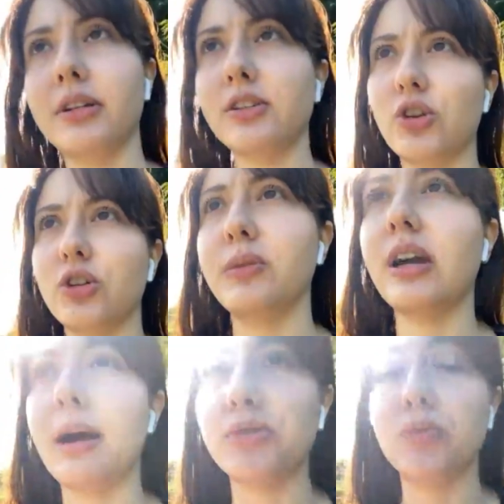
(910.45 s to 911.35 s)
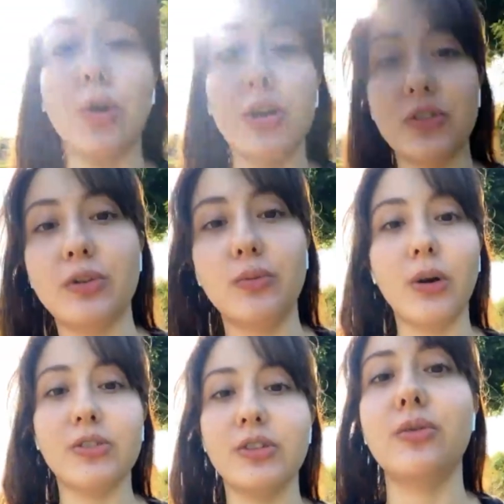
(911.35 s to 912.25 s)
it, so it becomes worse and
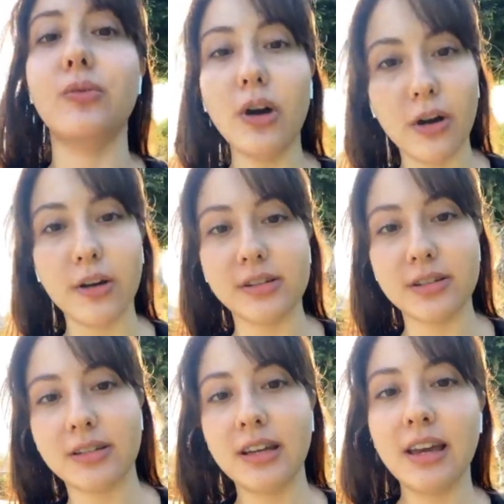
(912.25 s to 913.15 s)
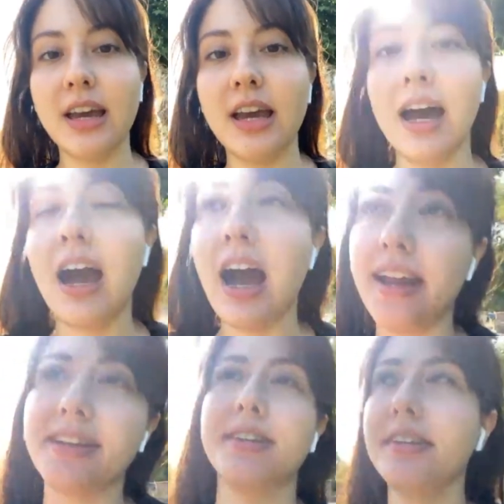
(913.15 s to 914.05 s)
worse and worse
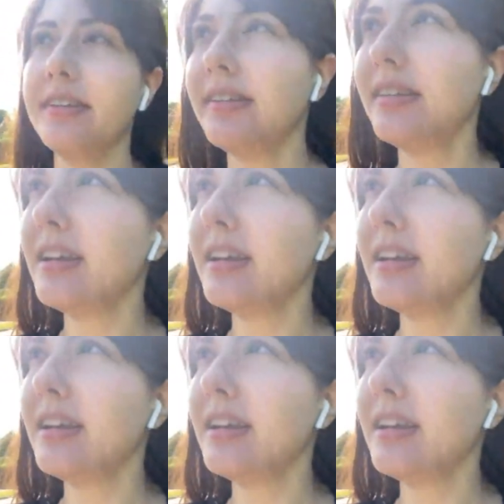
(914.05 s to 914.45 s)
until,